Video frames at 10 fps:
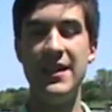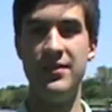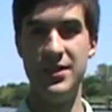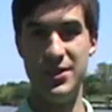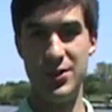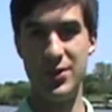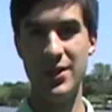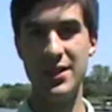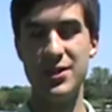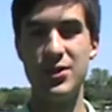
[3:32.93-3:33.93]
of
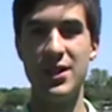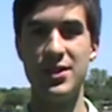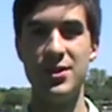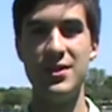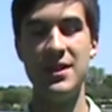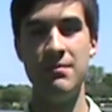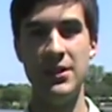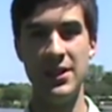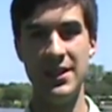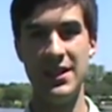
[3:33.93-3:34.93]
historic structures and
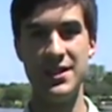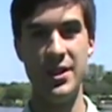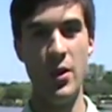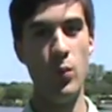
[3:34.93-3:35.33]
buildings,